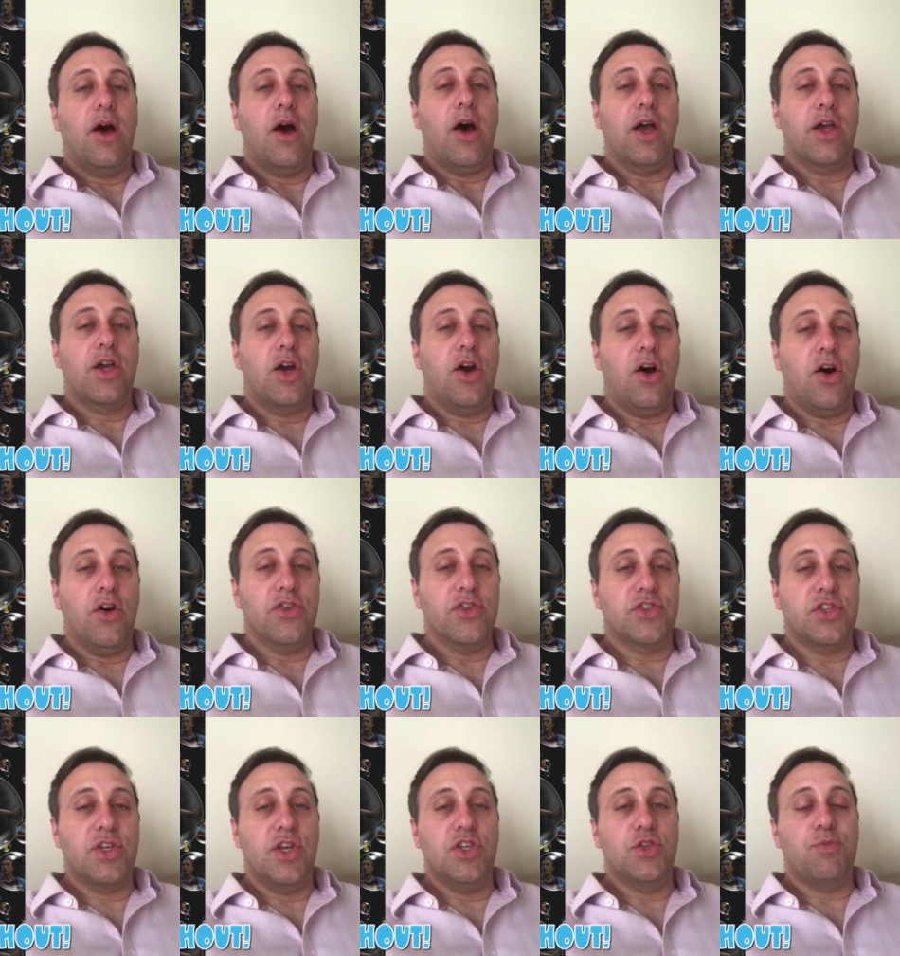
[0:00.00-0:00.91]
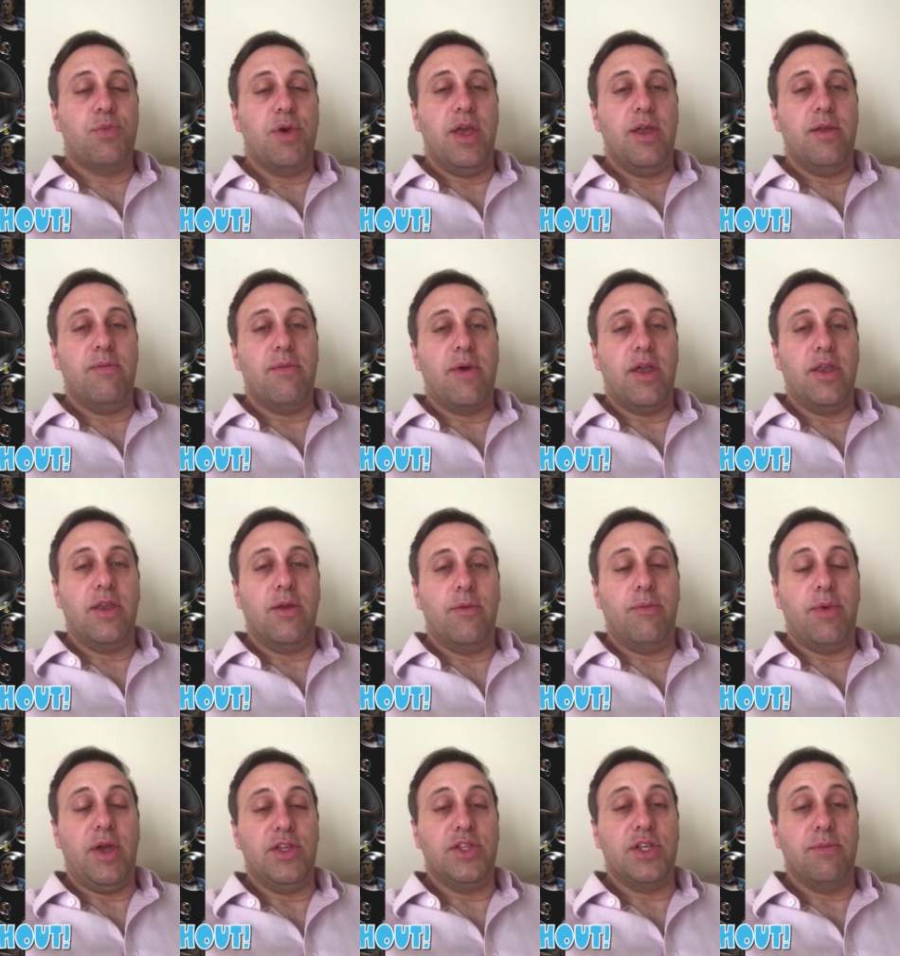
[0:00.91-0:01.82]
I can't see us being Man,
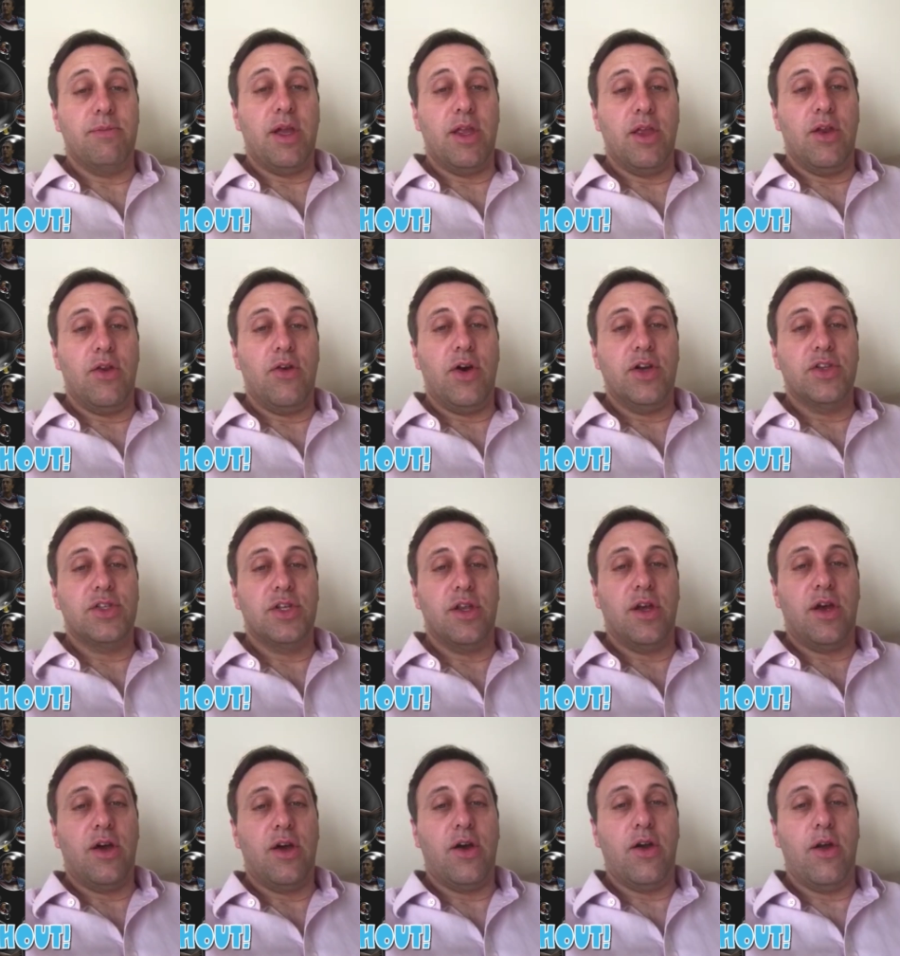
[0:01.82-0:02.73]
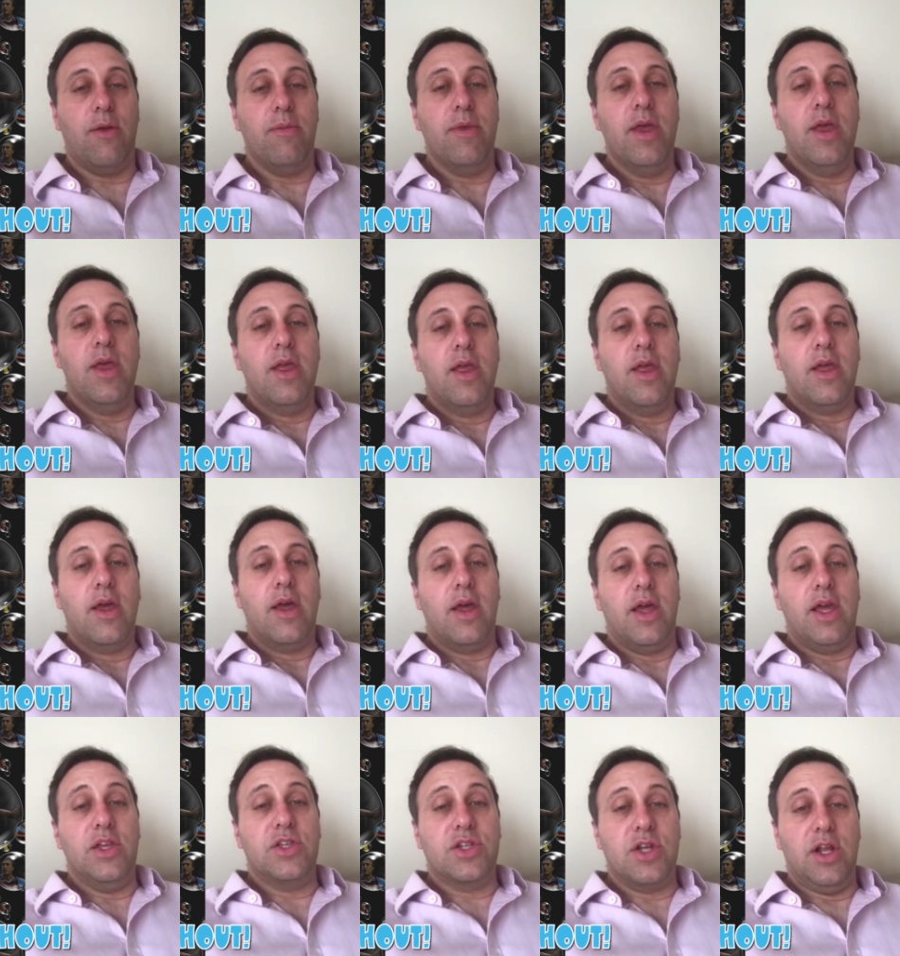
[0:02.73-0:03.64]
beating Man United at home.
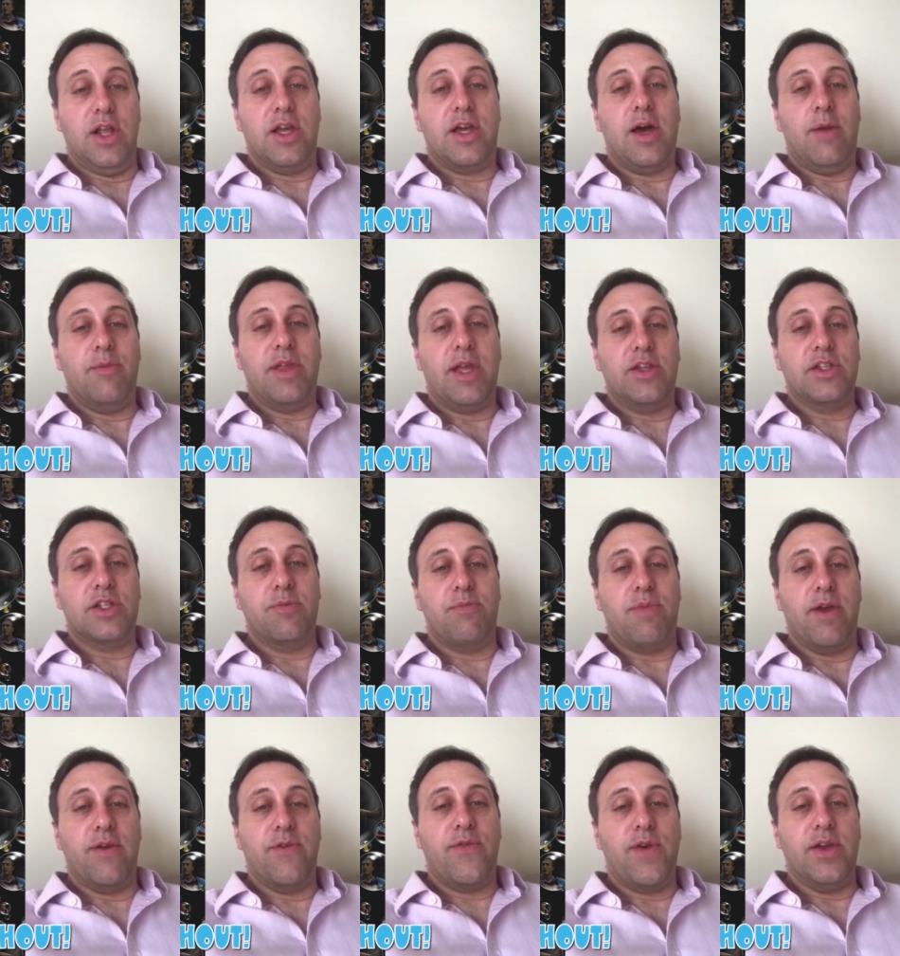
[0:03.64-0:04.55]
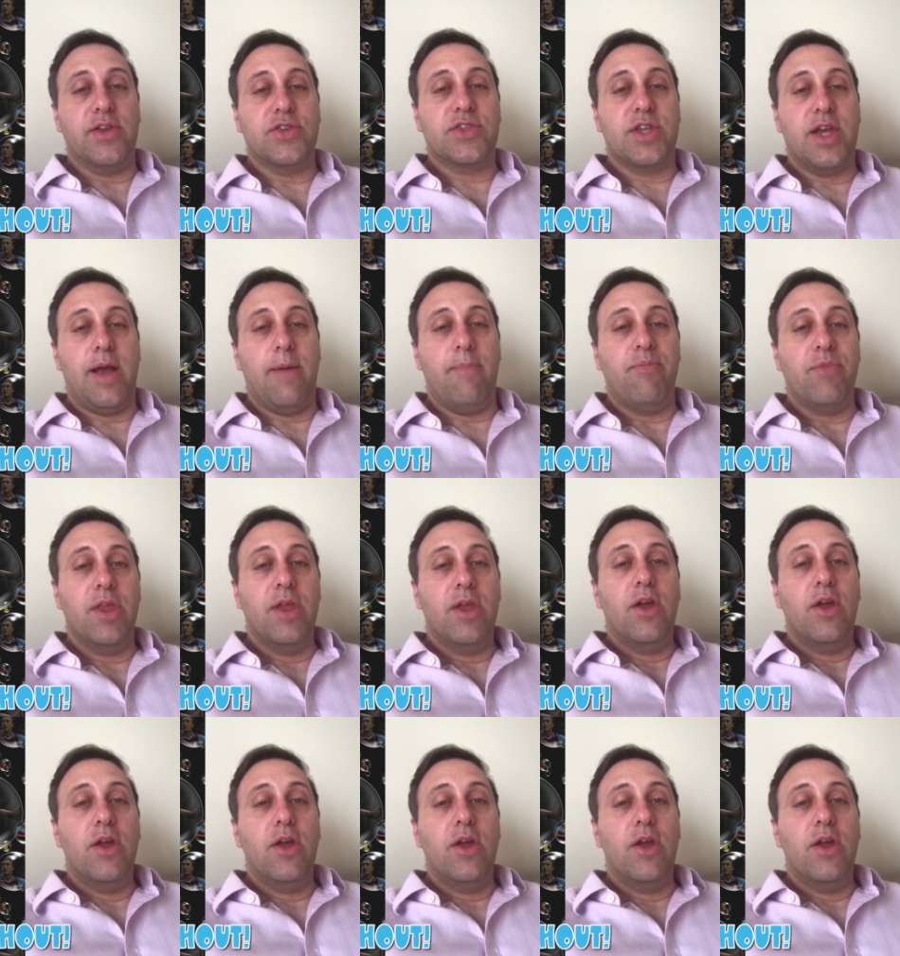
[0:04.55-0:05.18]
It's going to come down to Big Fat Sam